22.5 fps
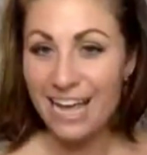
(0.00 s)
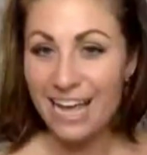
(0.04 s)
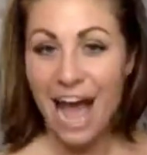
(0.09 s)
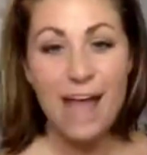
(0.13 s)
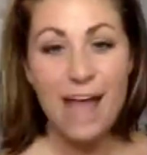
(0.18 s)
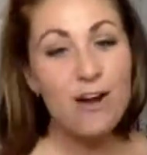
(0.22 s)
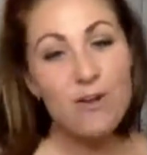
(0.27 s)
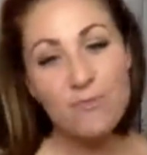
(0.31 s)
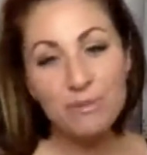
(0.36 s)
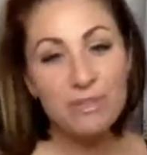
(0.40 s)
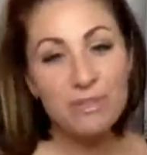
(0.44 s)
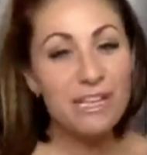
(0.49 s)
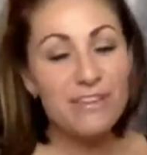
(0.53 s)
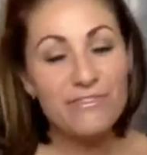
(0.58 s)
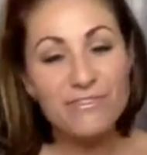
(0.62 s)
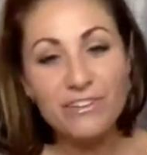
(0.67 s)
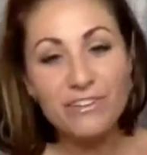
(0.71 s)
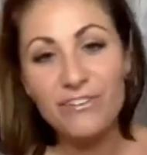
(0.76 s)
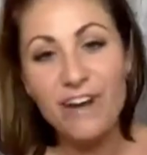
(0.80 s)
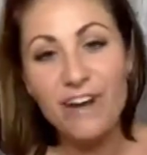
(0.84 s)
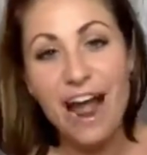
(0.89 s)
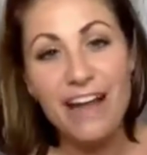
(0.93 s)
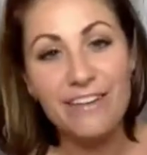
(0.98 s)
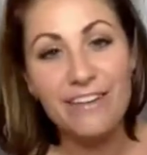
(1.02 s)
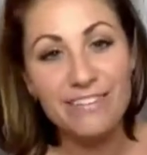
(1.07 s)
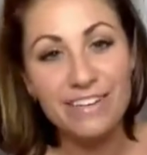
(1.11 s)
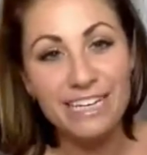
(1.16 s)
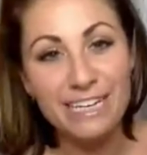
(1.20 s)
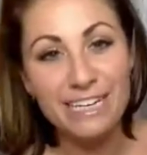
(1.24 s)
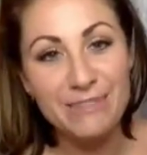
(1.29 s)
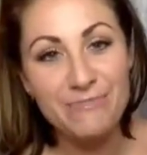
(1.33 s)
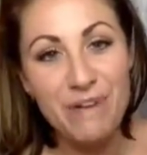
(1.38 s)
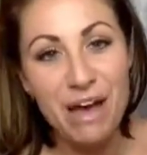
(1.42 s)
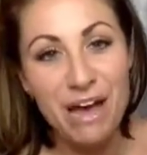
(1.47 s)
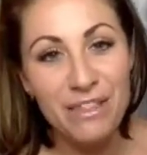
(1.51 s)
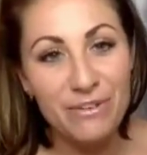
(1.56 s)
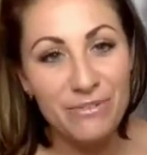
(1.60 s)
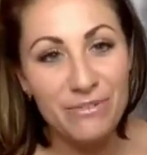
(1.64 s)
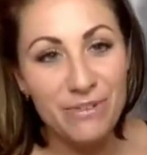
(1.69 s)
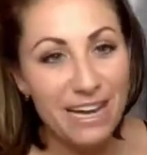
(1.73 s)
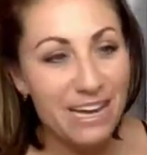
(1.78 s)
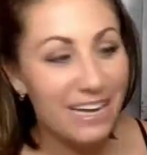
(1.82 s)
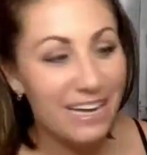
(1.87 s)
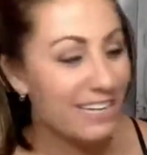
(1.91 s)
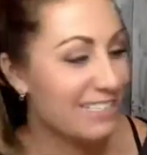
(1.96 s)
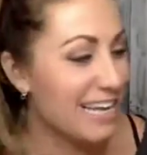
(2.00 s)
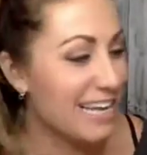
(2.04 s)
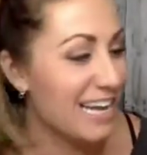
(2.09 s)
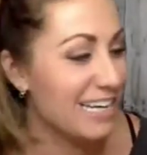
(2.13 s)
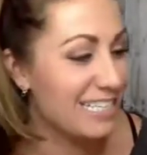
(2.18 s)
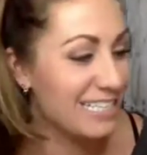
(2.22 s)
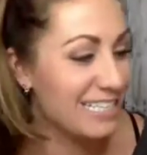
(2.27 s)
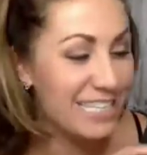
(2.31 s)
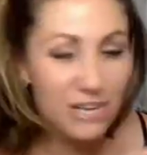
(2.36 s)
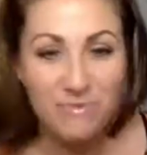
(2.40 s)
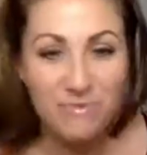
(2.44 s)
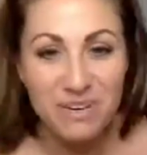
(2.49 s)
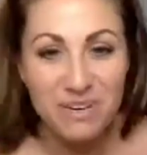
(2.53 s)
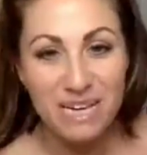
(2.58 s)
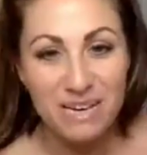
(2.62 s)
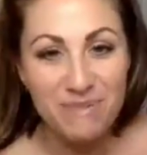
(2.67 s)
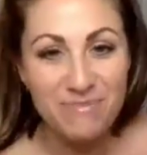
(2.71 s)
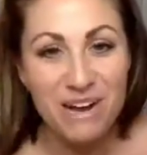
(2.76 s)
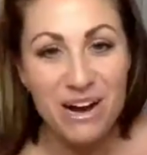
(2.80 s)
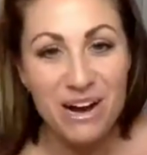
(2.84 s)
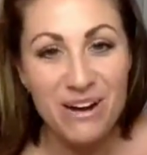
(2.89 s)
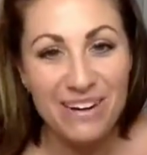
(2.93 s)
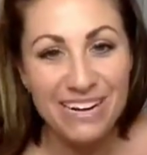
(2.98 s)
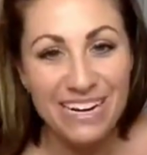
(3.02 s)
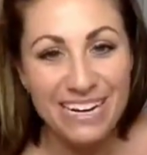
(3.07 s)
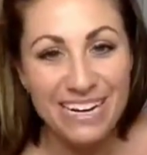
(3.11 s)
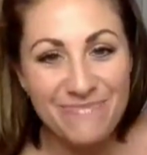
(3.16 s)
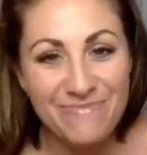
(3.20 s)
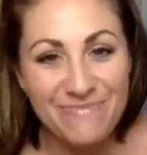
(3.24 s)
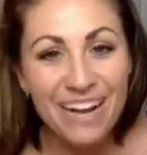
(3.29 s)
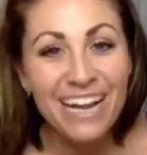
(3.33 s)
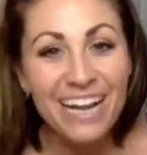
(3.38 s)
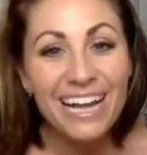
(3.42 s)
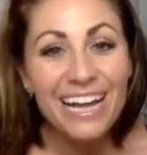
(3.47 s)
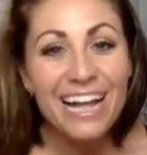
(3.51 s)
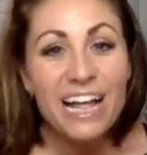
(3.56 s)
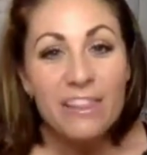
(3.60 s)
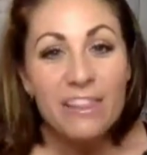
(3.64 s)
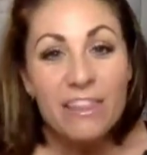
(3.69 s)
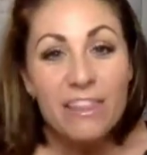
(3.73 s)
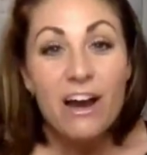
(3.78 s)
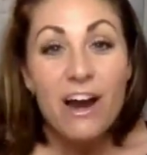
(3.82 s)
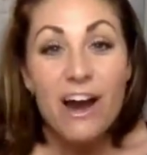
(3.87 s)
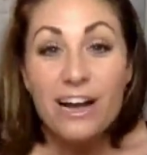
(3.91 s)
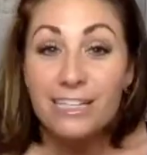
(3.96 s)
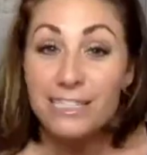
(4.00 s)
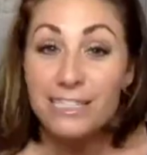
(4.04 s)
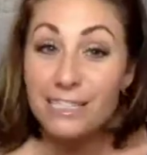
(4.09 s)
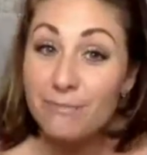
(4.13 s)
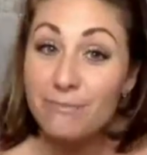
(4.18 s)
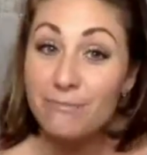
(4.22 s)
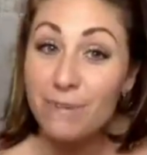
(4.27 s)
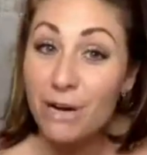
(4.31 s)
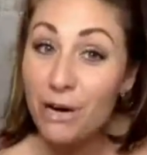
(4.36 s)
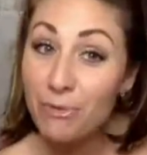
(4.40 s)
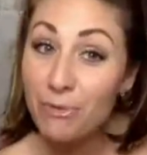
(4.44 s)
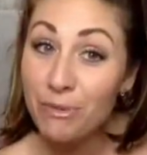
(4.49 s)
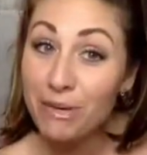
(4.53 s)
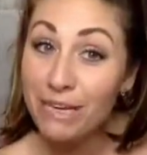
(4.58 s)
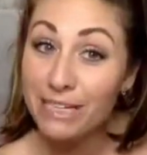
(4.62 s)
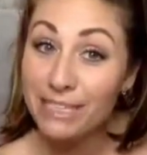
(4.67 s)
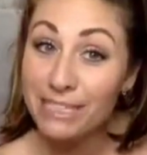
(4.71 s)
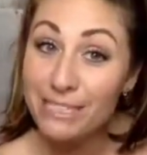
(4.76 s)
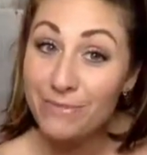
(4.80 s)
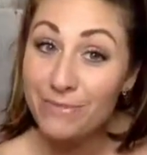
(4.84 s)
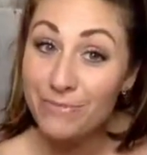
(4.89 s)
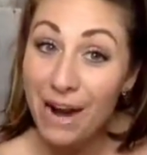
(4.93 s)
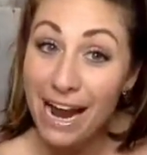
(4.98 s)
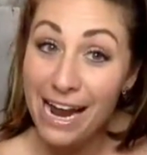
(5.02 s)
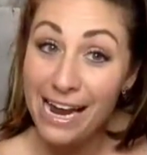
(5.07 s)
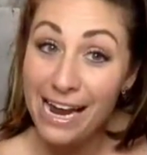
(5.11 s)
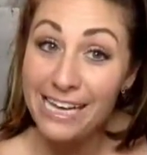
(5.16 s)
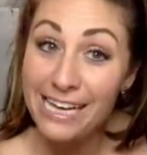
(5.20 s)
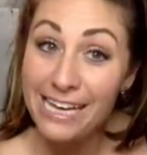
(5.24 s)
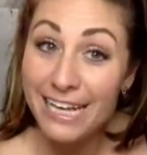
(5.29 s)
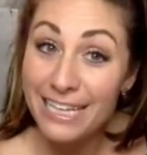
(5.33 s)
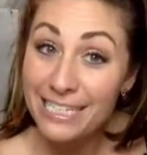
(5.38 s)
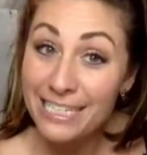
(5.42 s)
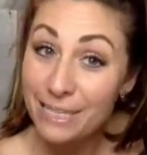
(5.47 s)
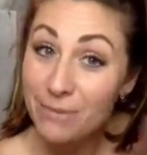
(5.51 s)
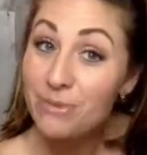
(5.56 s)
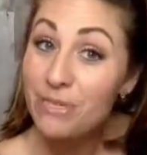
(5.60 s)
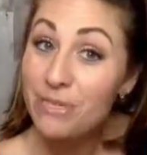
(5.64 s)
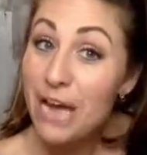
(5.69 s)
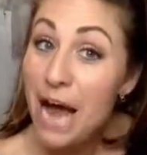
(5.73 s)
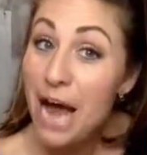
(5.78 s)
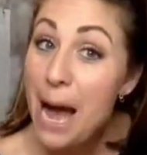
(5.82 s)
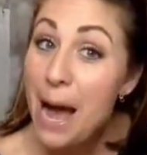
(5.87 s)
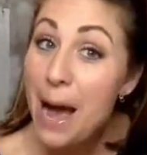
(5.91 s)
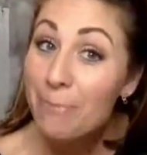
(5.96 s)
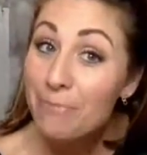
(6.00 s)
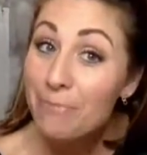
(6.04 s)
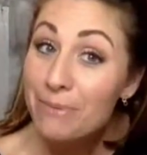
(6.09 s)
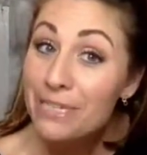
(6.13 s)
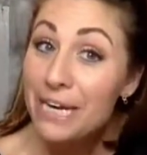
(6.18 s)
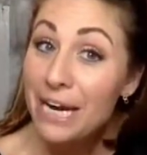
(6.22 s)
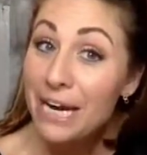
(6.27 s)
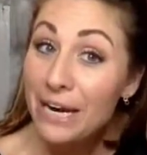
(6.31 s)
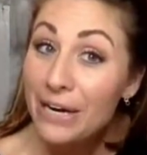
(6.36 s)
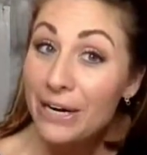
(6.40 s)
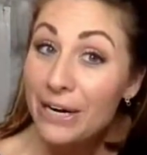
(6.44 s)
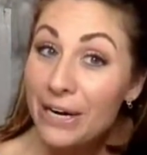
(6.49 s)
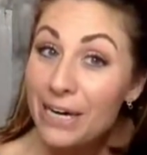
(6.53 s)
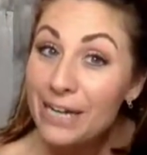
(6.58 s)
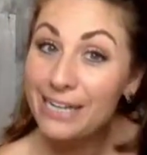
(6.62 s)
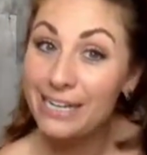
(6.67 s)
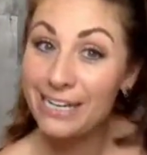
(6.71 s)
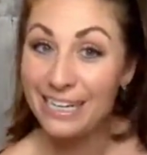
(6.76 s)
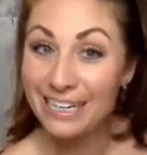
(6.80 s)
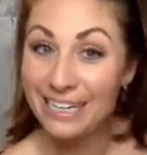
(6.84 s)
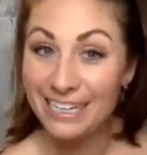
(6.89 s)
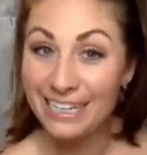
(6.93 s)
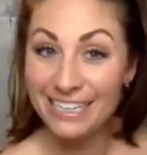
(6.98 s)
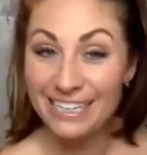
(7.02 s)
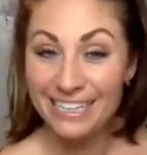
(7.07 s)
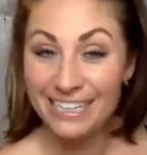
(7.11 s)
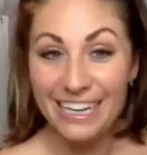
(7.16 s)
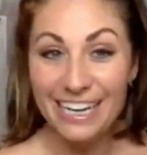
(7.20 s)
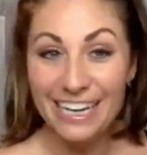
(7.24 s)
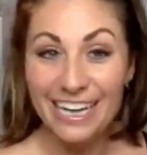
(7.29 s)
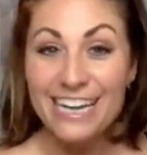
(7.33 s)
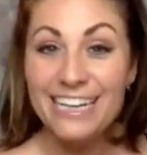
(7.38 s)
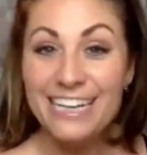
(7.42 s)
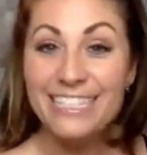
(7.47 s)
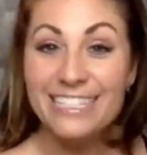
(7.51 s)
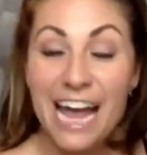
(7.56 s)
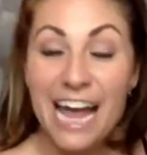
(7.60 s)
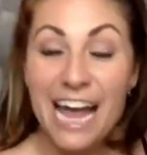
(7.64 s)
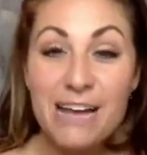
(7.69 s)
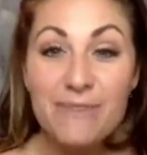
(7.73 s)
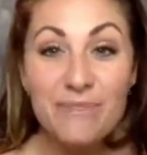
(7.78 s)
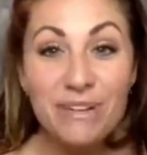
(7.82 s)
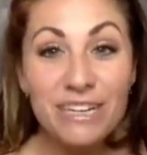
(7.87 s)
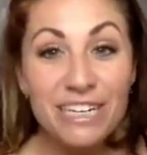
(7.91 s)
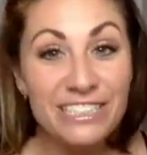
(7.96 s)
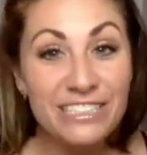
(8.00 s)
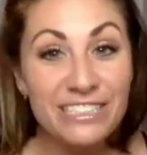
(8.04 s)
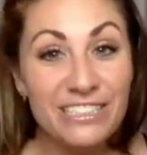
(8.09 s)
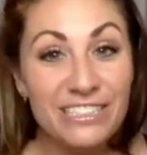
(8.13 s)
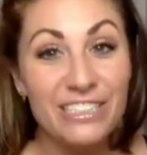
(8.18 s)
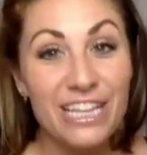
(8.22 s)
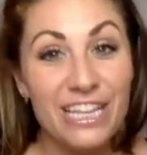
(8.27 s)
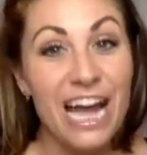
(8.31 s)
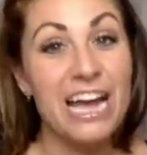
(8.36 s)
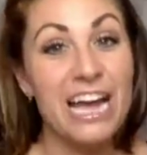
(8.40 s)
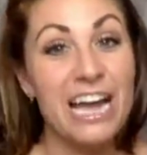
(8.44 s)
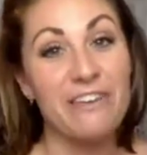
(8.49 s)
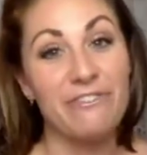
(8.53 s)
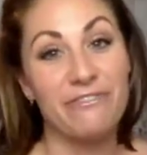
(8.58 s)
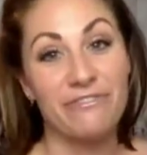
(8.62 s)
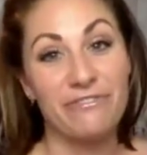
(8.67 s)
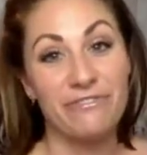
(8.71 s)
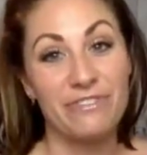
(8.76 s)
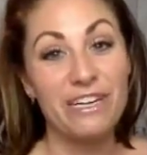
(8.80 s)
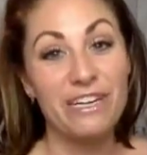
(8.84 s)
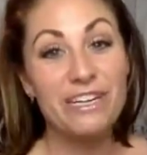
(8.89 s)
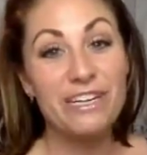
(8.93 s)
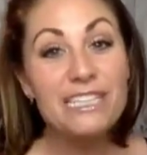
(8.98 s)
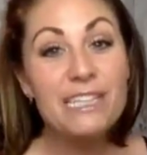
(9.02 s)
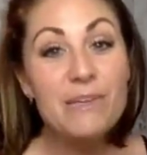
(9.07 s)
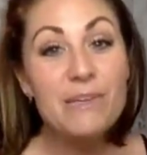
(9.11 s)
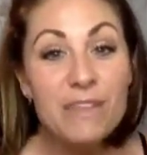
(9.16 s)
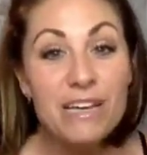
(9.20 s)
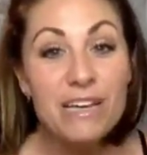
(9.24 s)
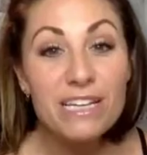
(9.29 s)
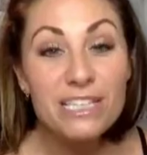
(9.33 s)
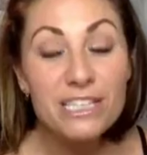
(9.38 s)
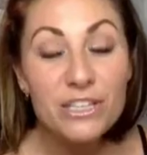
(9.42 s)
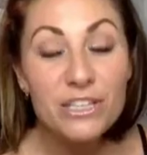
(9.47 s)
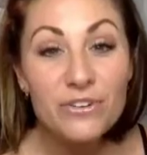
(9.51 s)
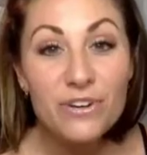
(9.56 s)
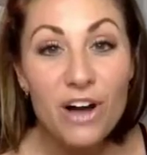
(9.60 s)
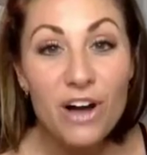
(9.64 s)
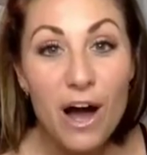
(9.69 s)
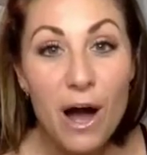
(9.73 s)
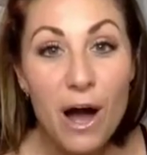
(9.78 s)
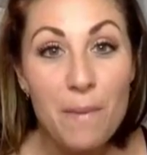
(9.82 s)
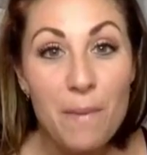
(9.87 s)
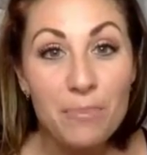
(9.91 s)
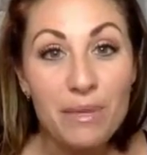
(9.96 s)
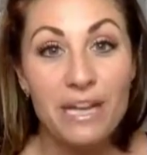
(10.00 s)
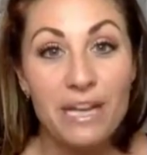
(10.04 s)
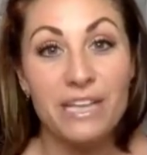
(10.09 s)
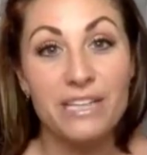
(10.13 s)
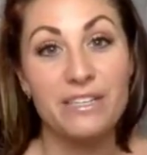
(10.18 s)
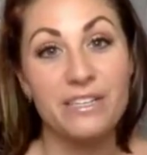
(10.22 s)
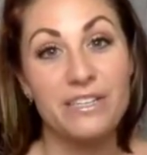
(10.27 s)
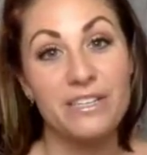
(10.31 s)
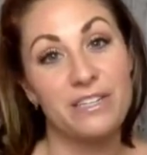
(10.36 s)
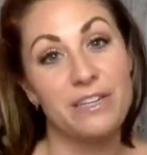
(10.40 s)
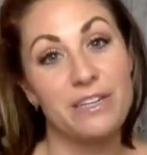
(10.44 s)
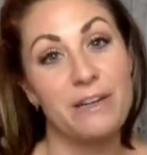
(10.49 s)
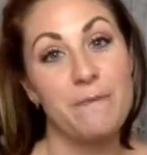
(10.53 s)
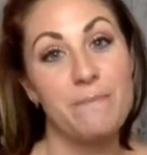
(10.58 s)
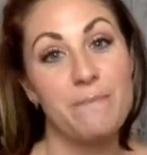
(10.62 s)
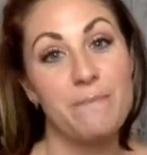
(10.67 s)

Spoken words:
I don't believe in arriving, by the way, because I just think we keep going. But there are some moments, right? Some top tier excitement in your life. There are some things you accomplished.